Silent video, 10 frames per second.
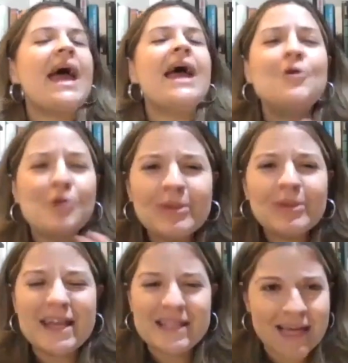And
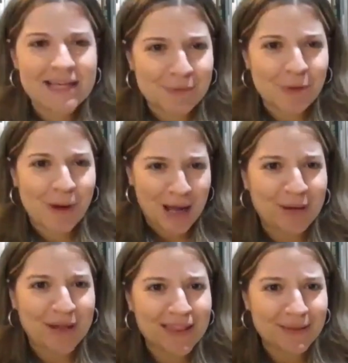normally it takes them a
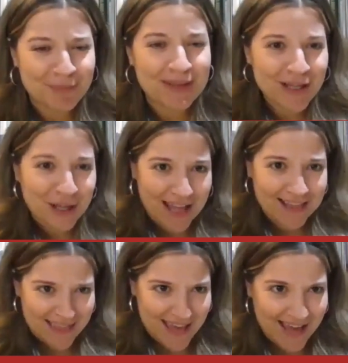while, but they'll
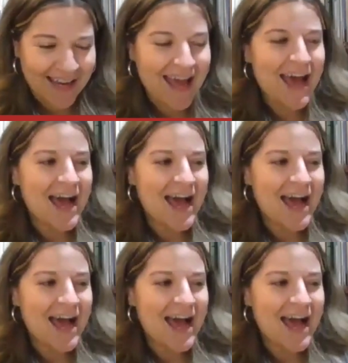get that.